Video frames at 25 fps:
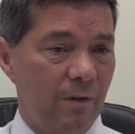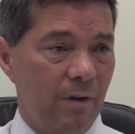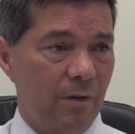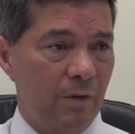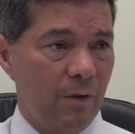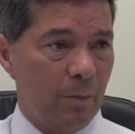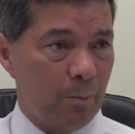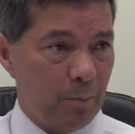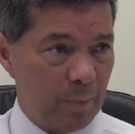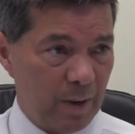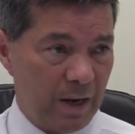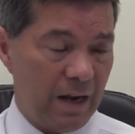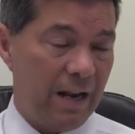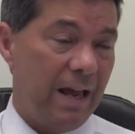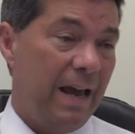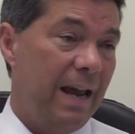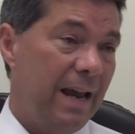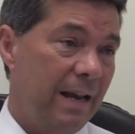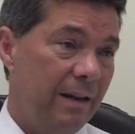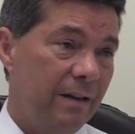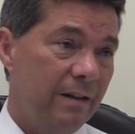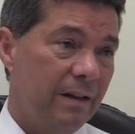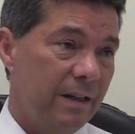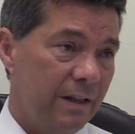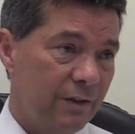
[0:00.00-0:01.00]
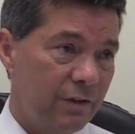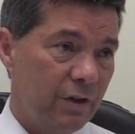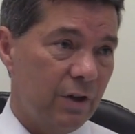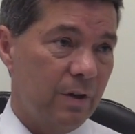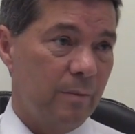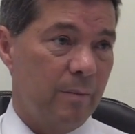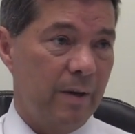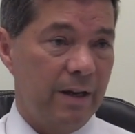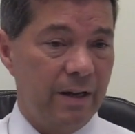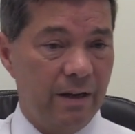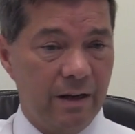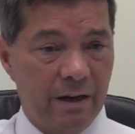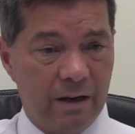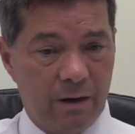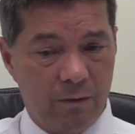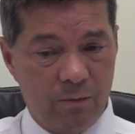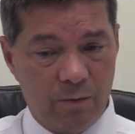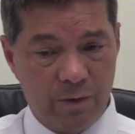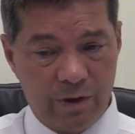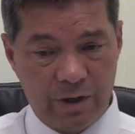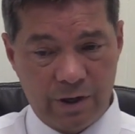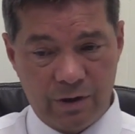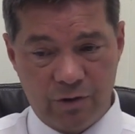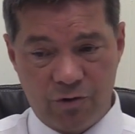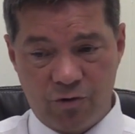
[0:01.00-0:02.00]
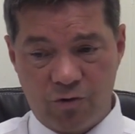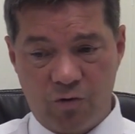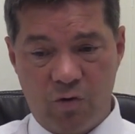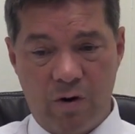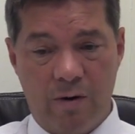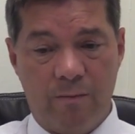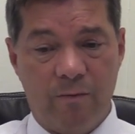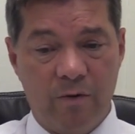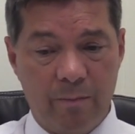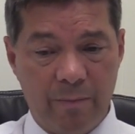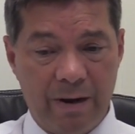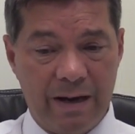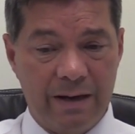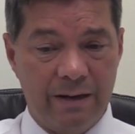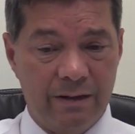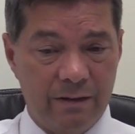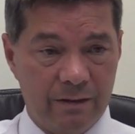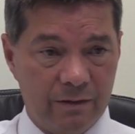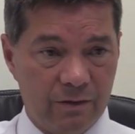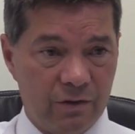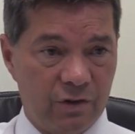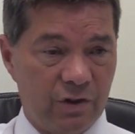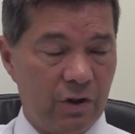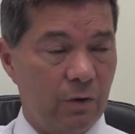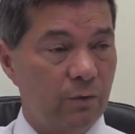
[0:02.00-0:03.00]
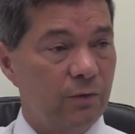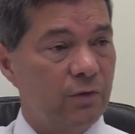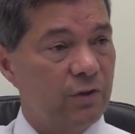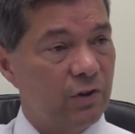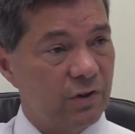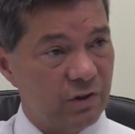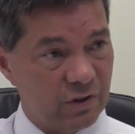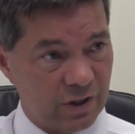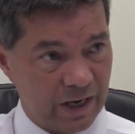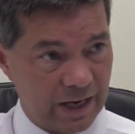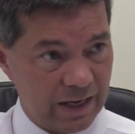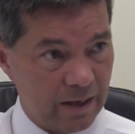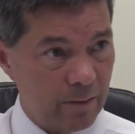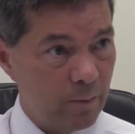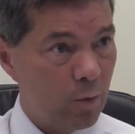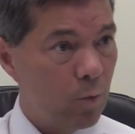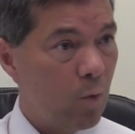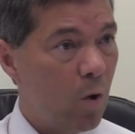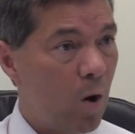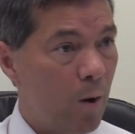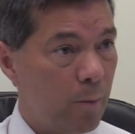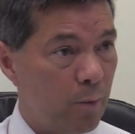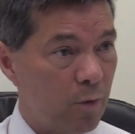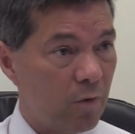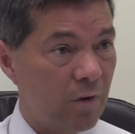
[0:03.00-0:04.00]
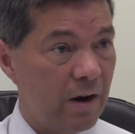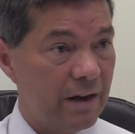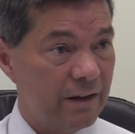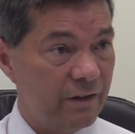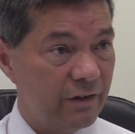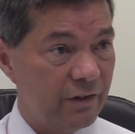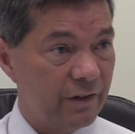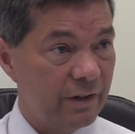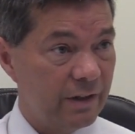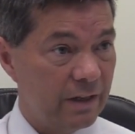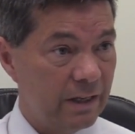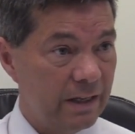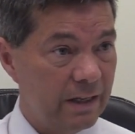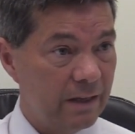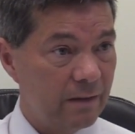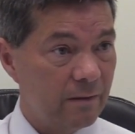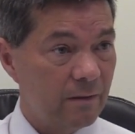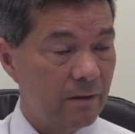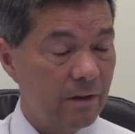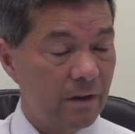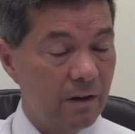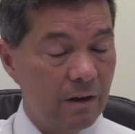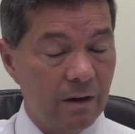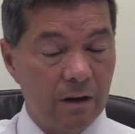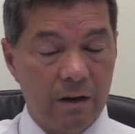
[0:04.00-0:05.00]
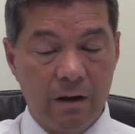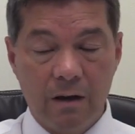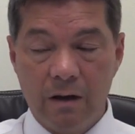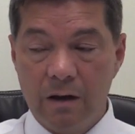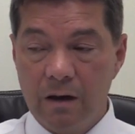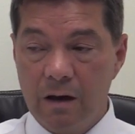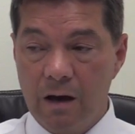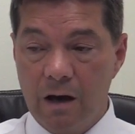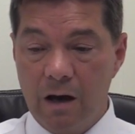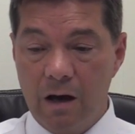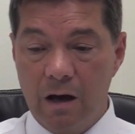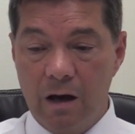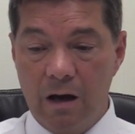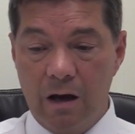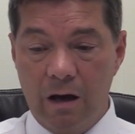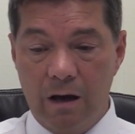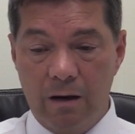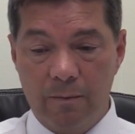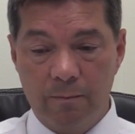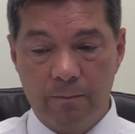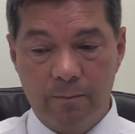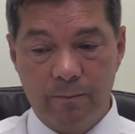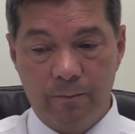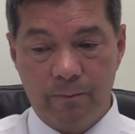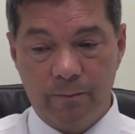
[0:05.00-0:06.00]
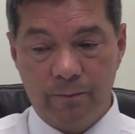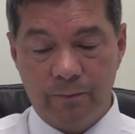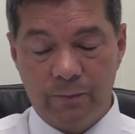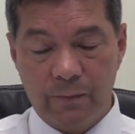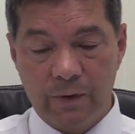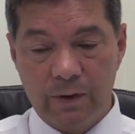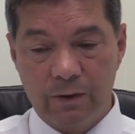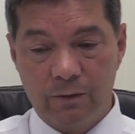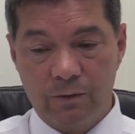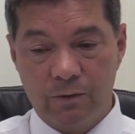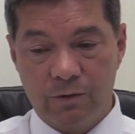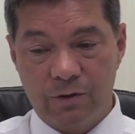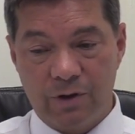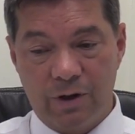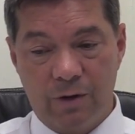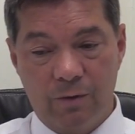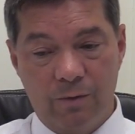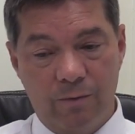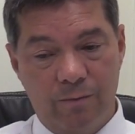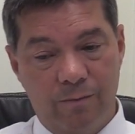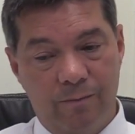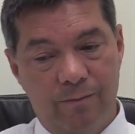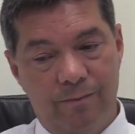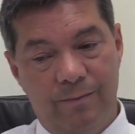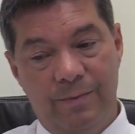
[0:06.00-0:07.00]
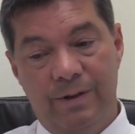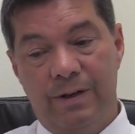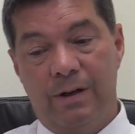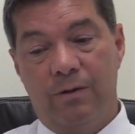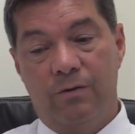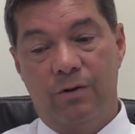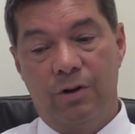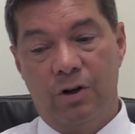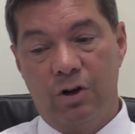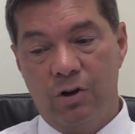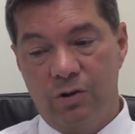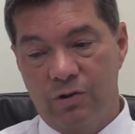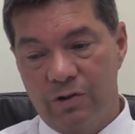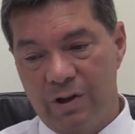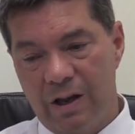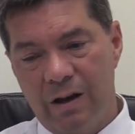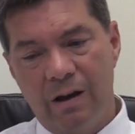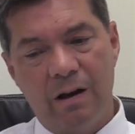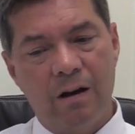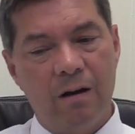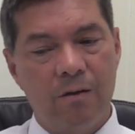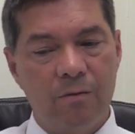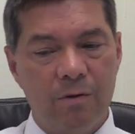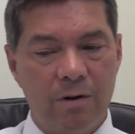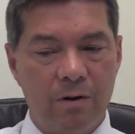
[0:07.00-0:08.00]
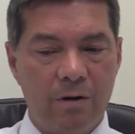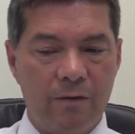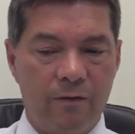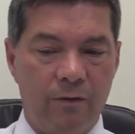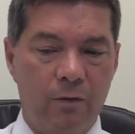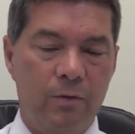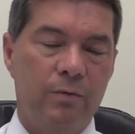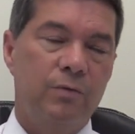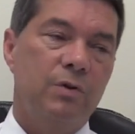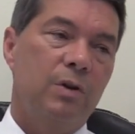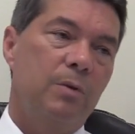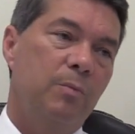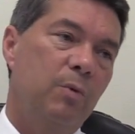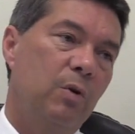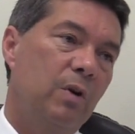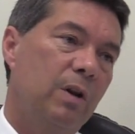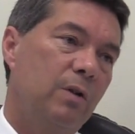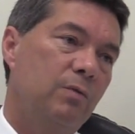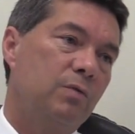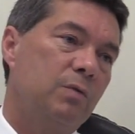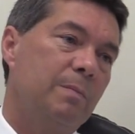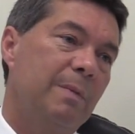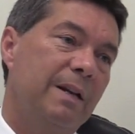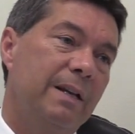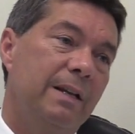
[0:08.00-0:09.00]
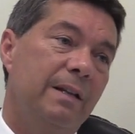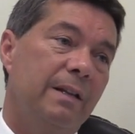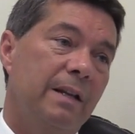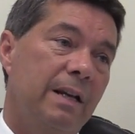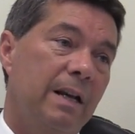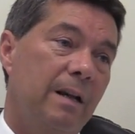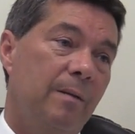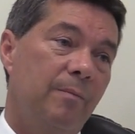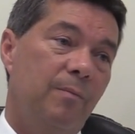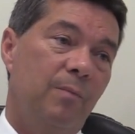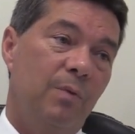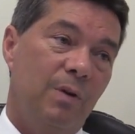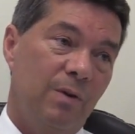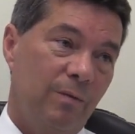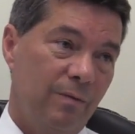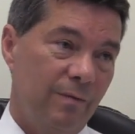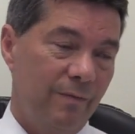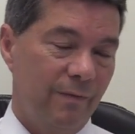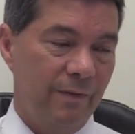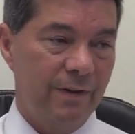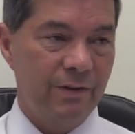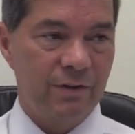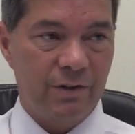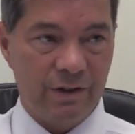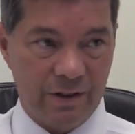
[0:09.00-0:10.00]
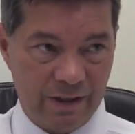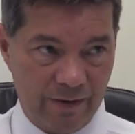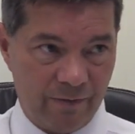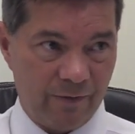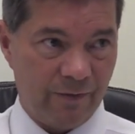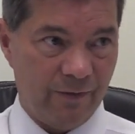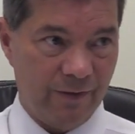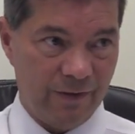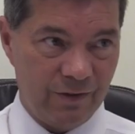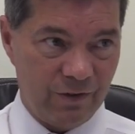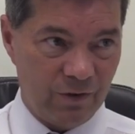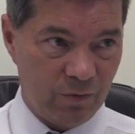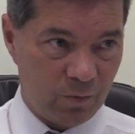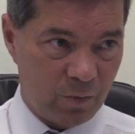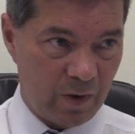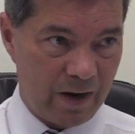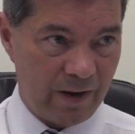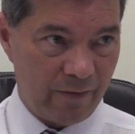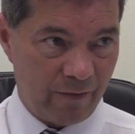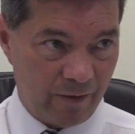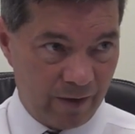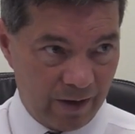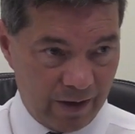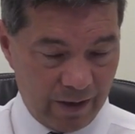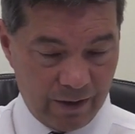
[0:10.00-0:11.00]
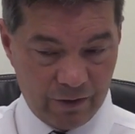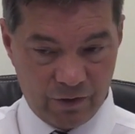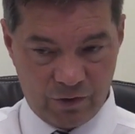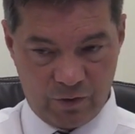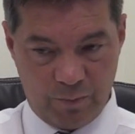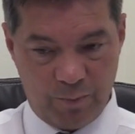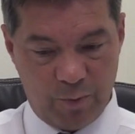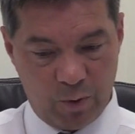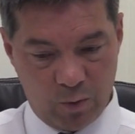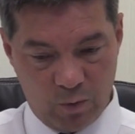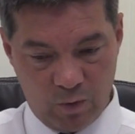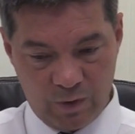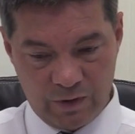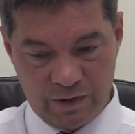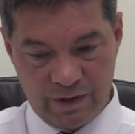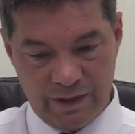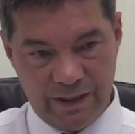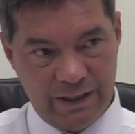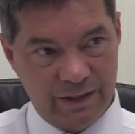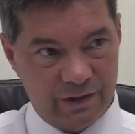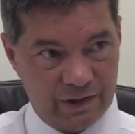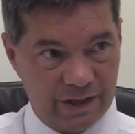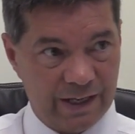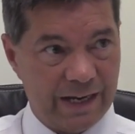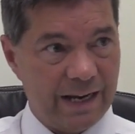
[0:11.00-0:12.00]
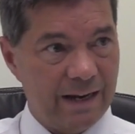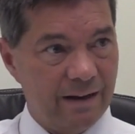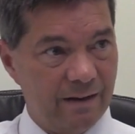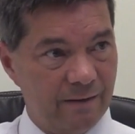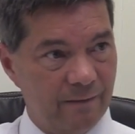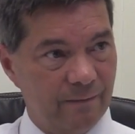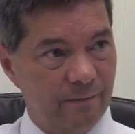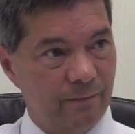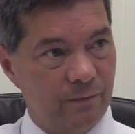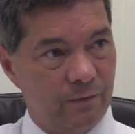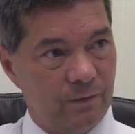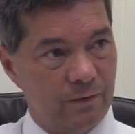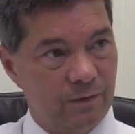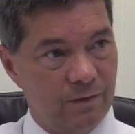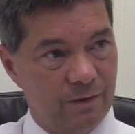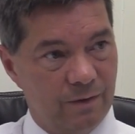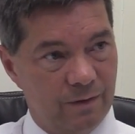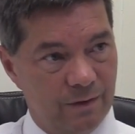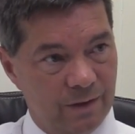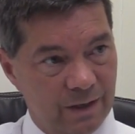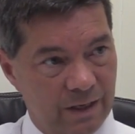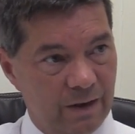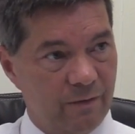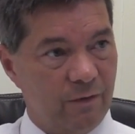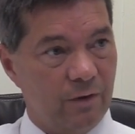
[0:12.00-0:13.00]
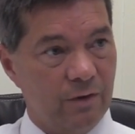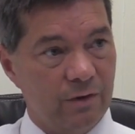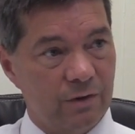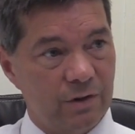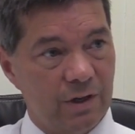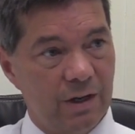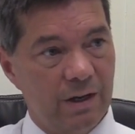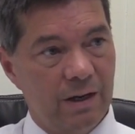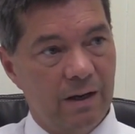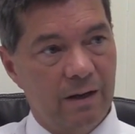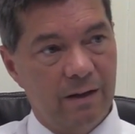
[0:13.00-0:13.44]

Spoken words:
The plan is going to be, you know, we're going to try and remain self-sustainable operationally. So, you know, you could say, oh, well, I thought he was going to put loads of money in the club. Well, there's a this is where supporters need to get the difference.